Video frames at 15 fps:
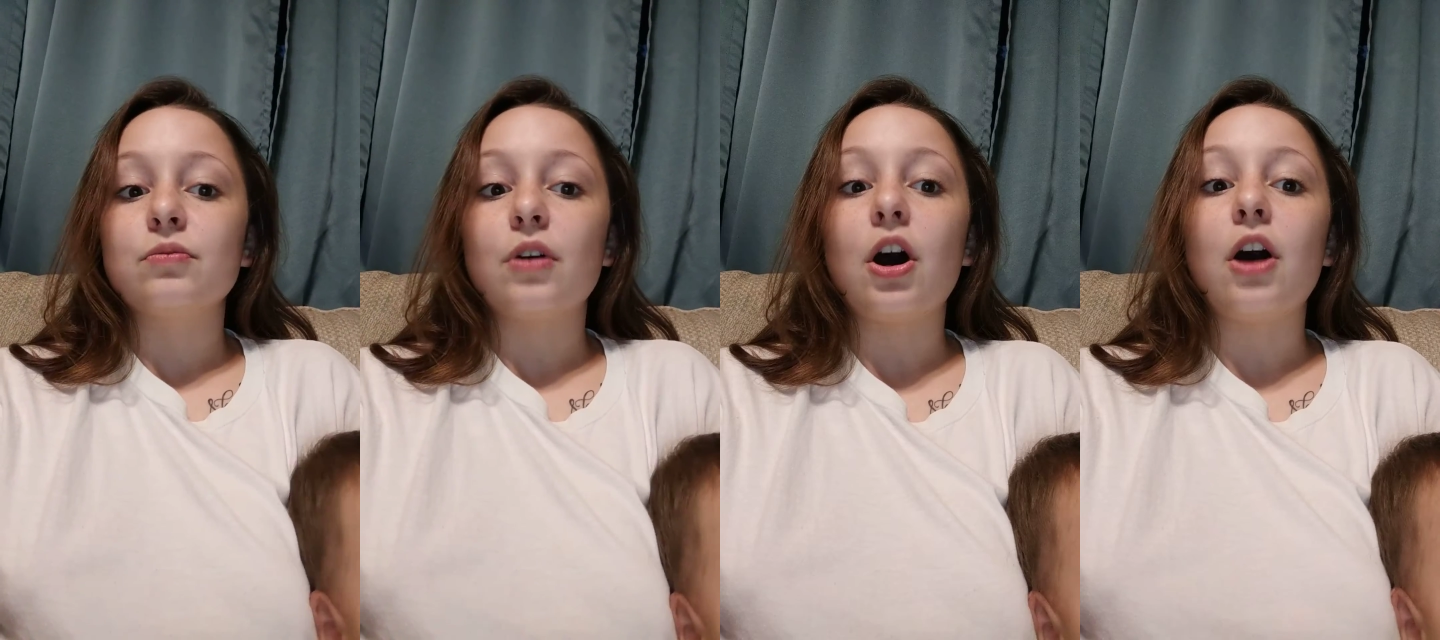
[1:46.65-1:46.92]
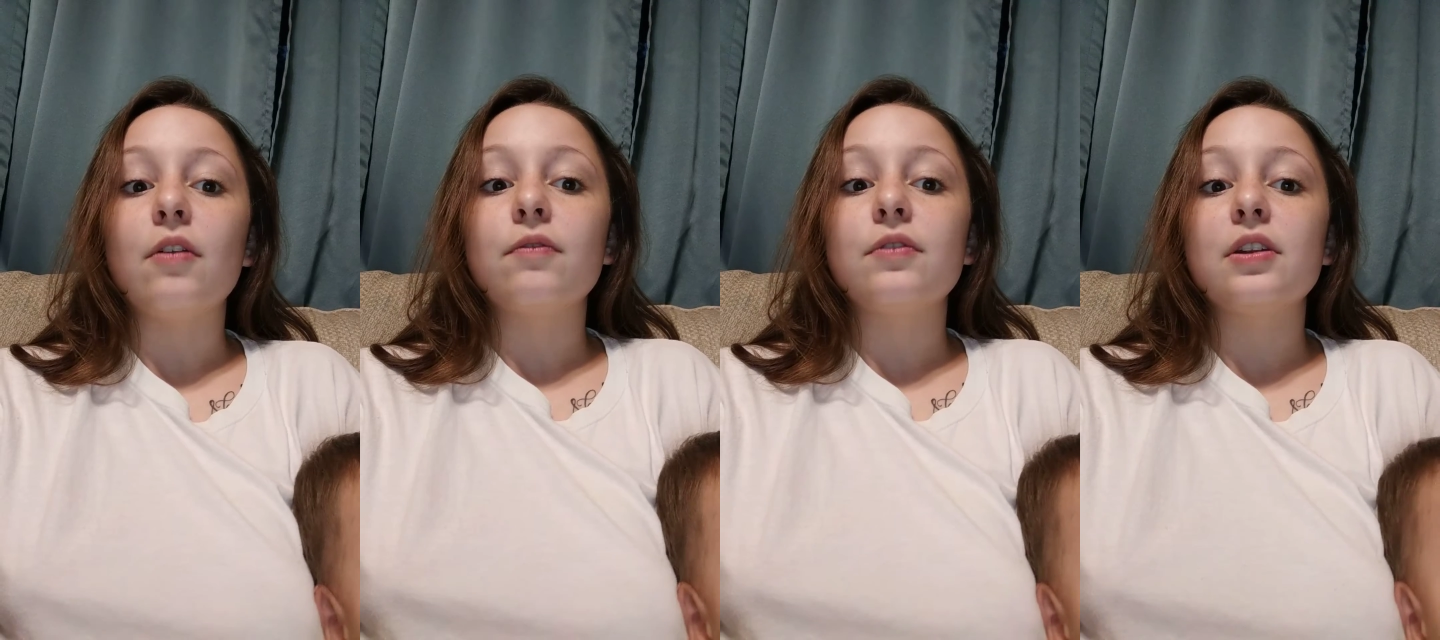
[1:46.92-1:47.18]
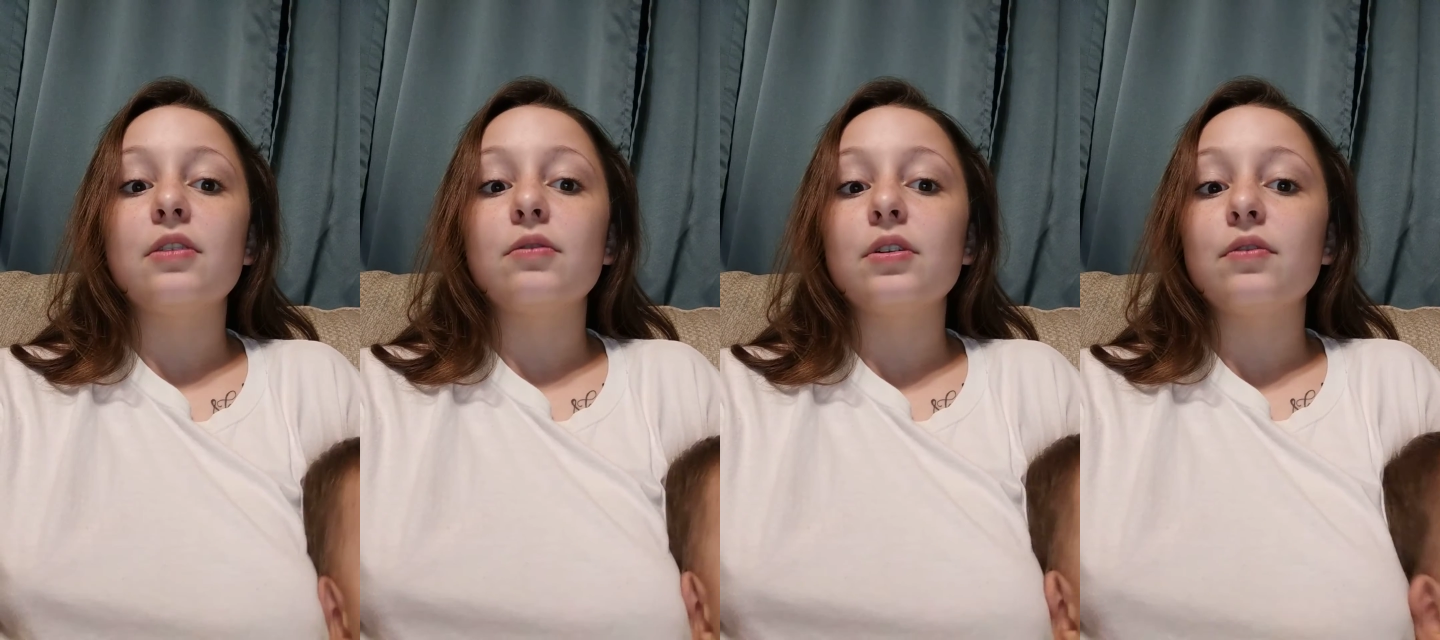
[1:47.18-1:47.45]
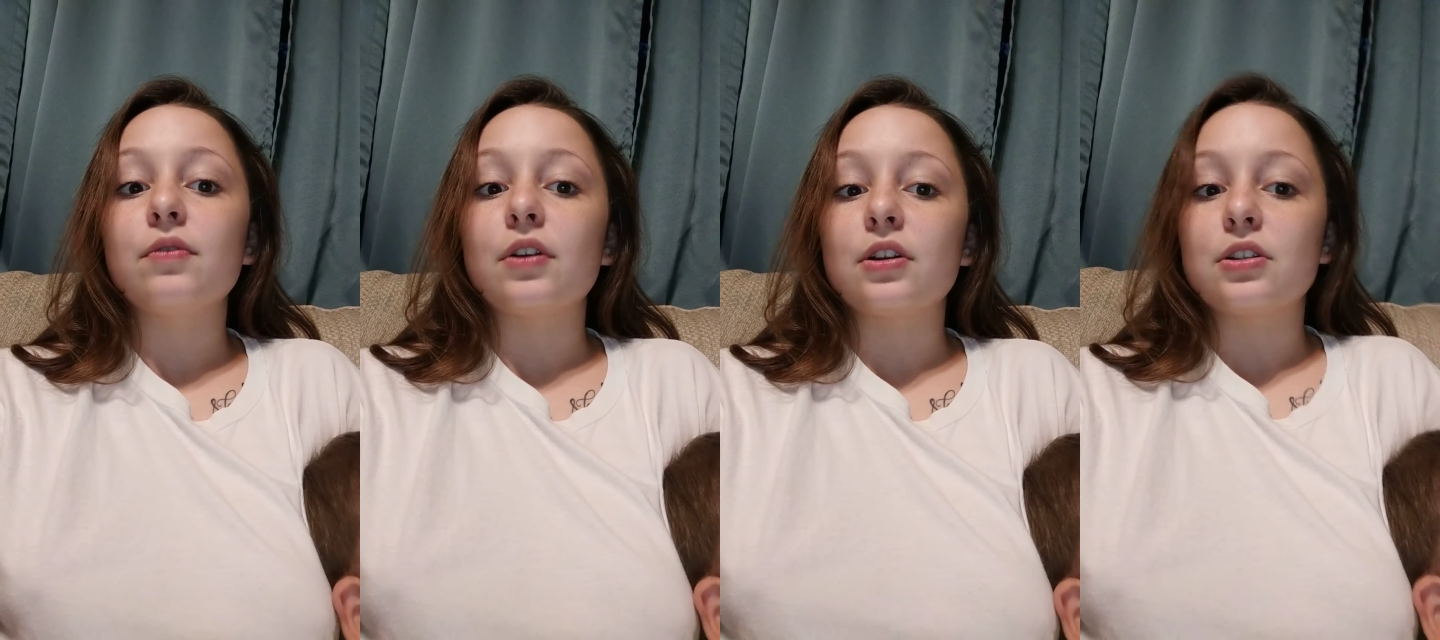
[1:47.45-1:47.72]
often
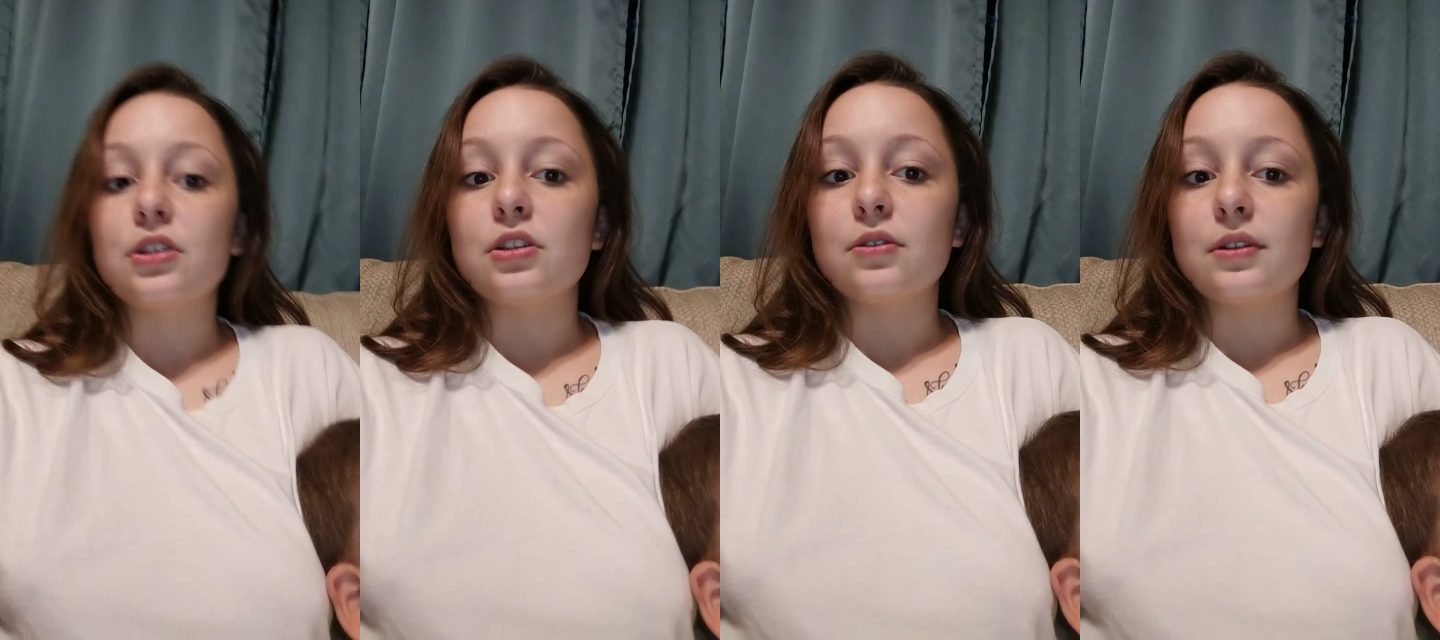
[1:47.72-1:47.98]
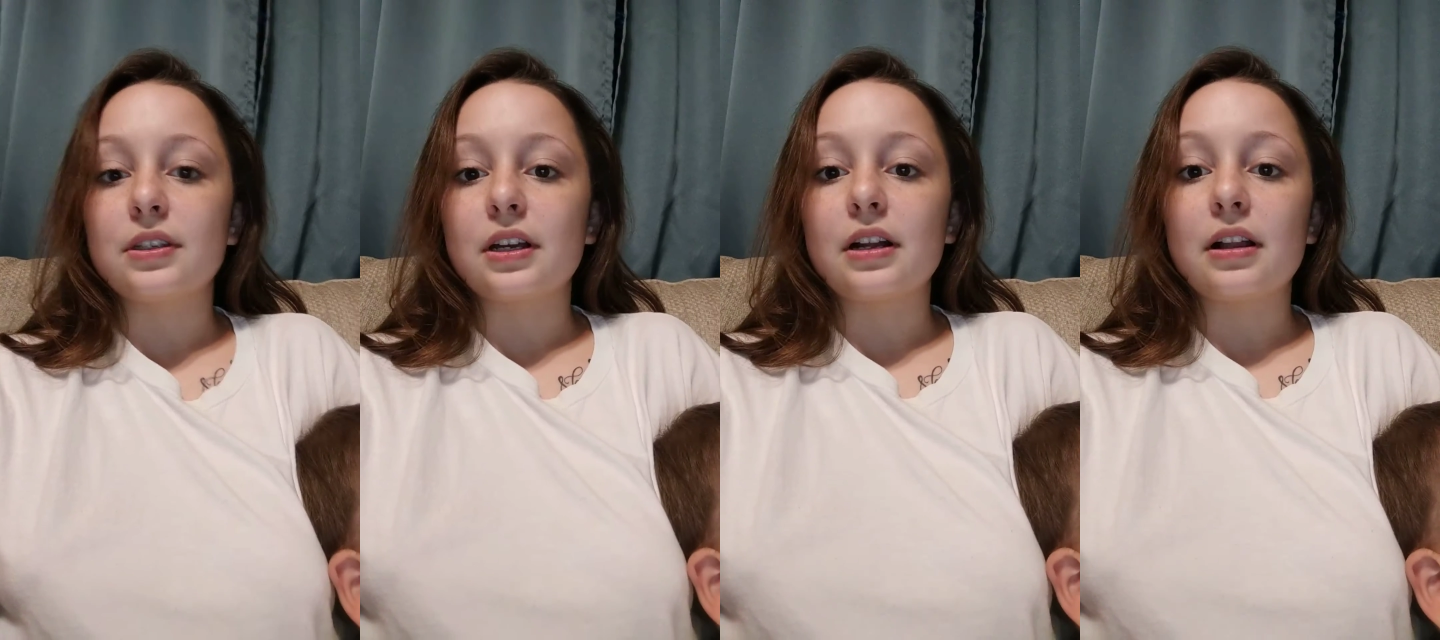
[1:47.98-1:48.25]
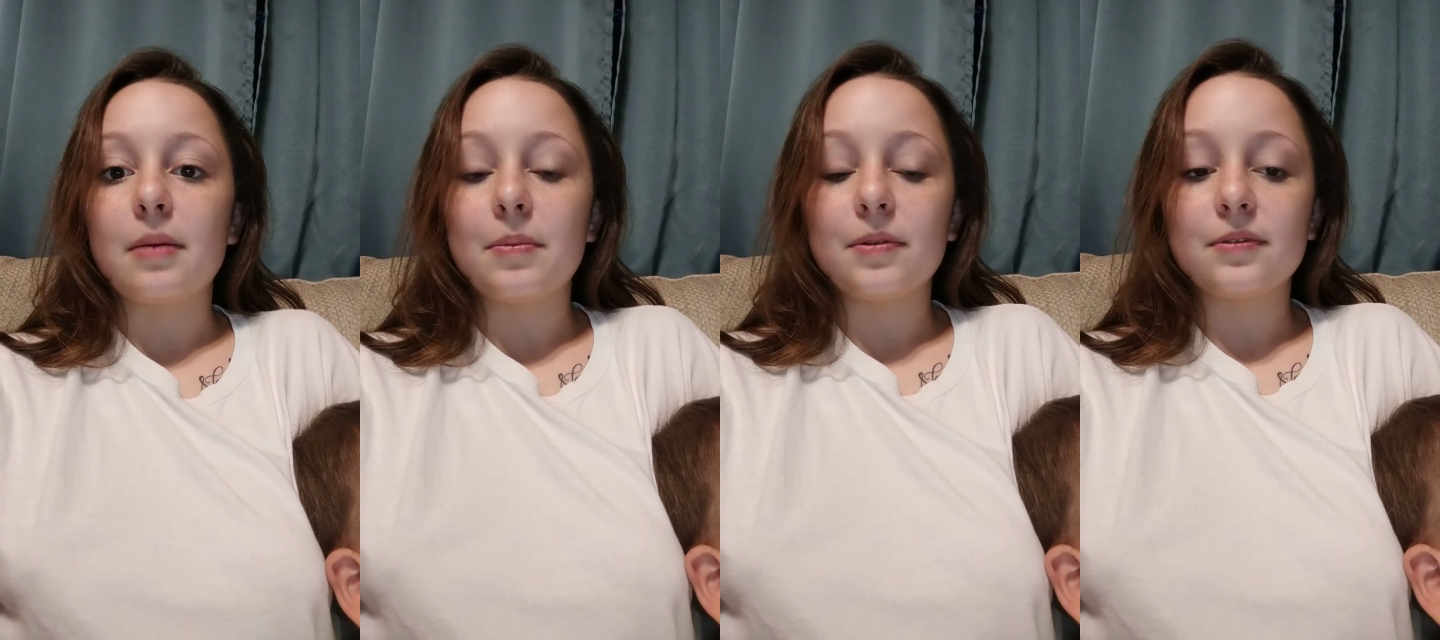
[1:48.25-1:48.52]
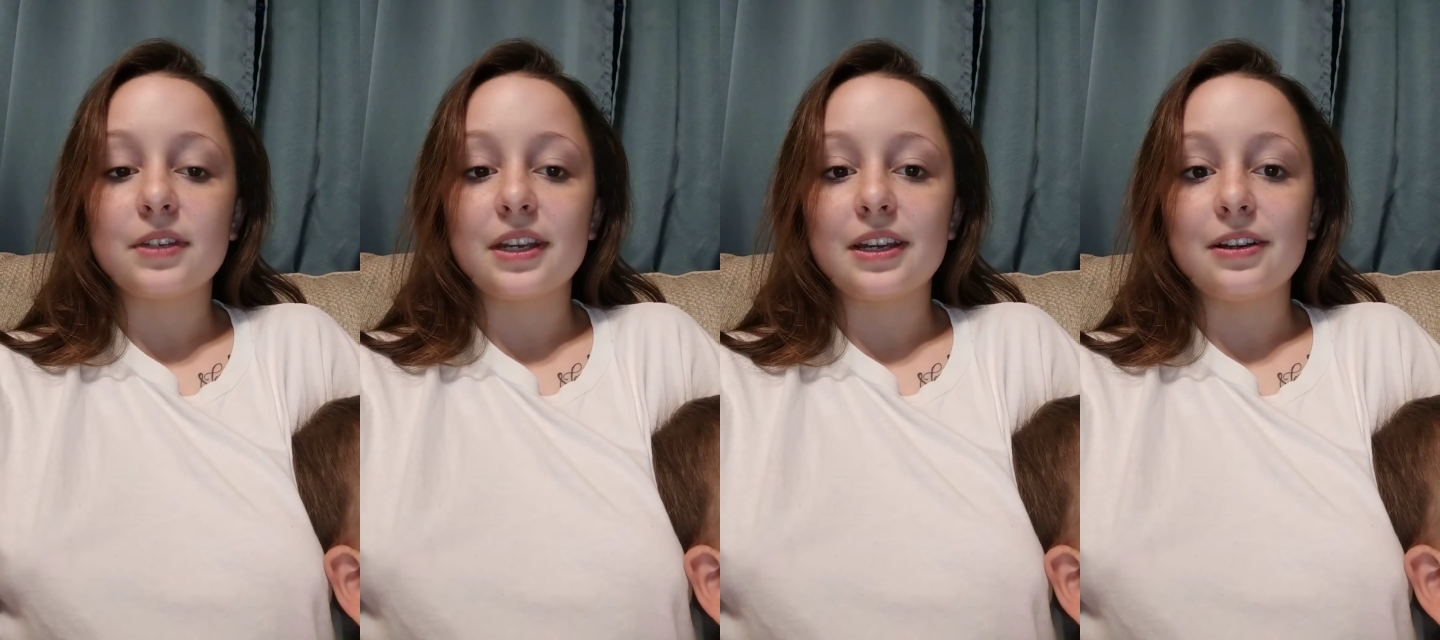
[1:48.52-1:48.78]
referred to as a clump
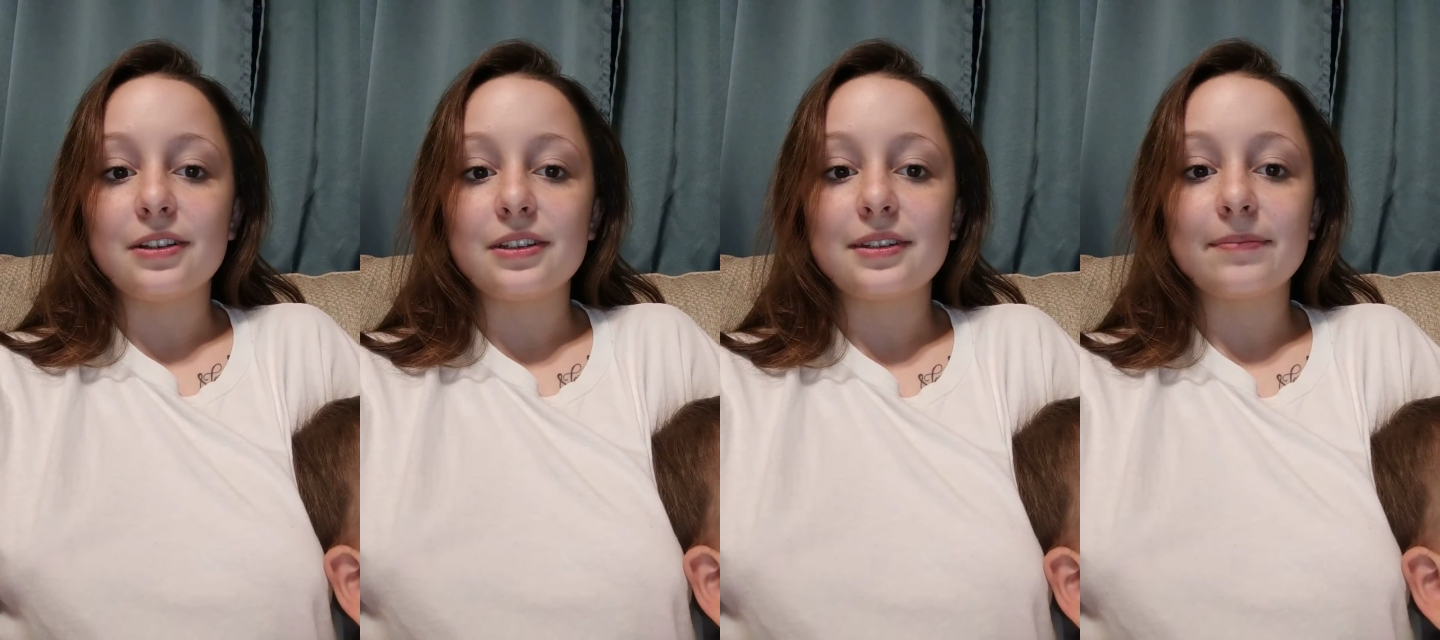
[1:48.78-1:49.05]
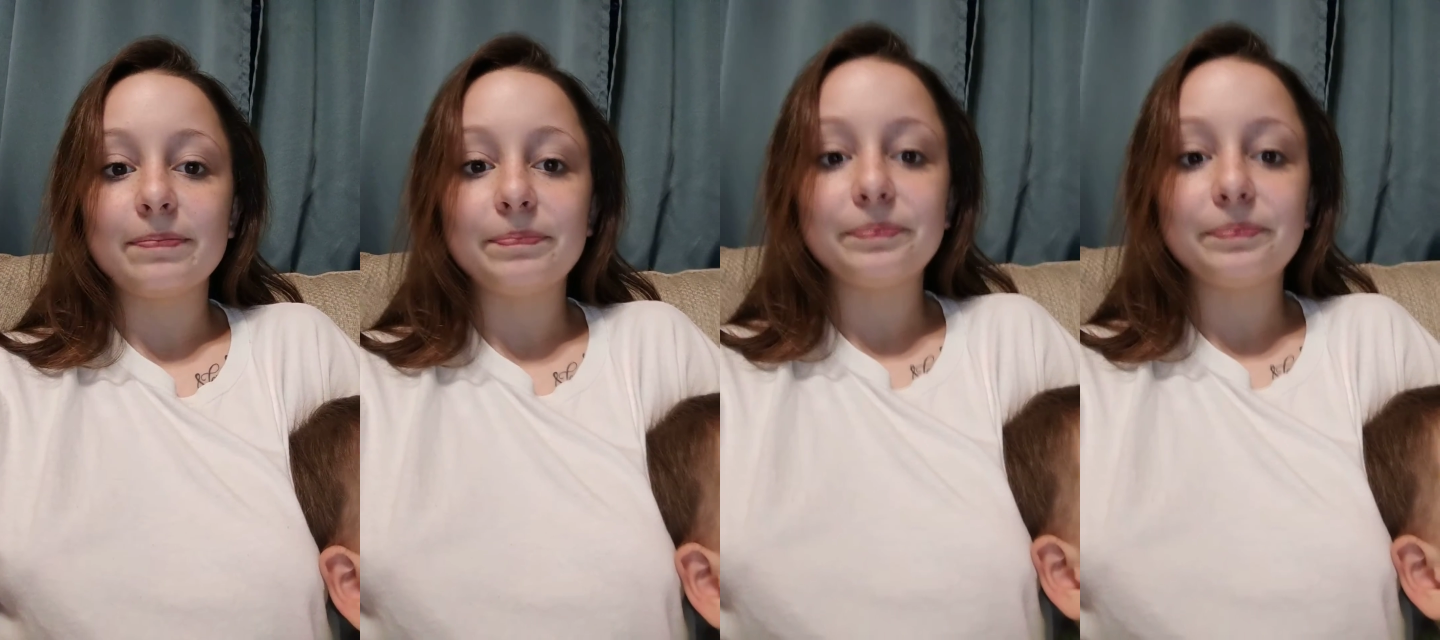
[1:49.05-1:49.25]
of cells